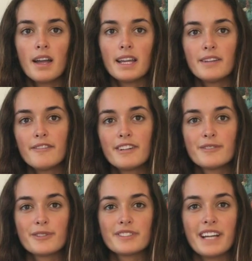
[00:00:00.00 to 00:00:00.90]

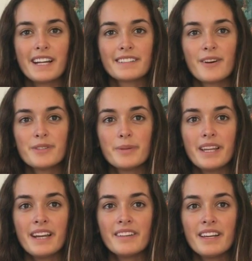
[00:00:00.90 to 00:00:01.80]
Individuals diagnosed with
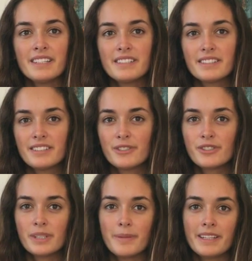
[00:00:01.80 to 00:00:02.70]
ALS
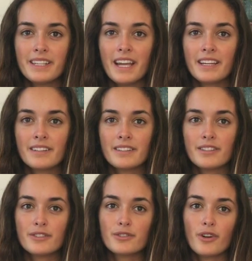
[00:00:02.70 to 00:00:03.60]
usually maintain
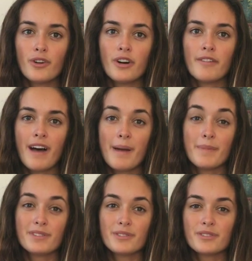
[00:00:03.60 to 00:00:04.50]
control of eye
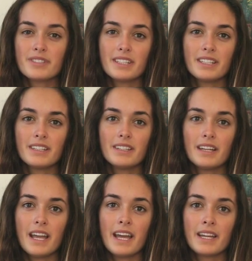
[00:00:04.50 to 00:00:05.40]
muscles
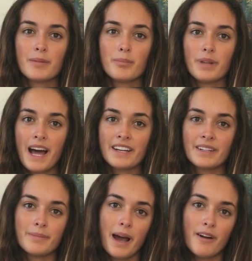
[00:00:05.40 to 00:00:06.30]
and bladder
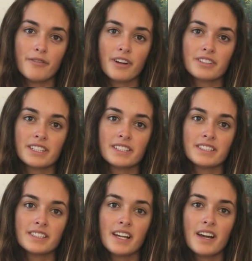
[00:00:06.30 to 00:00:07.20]
and bowel
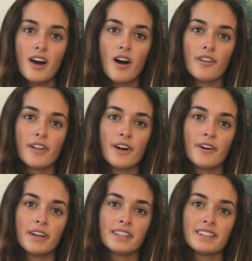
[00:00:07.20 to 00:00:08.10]
functions,
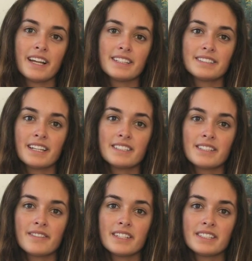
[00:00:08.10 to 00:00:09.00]
although in the late stages
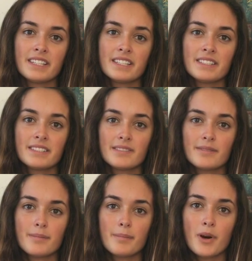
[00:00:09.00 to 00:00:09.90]
of the disease,
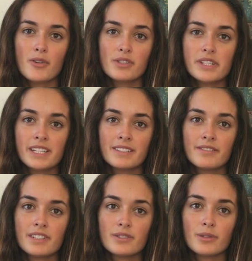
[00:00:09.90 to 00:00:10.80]
most
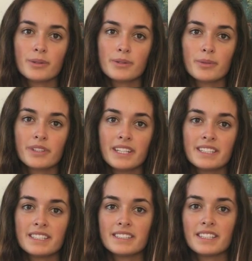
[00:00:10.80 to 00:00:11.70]
individuals will need
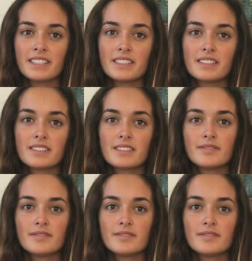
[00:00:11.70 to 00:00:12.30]
assistance.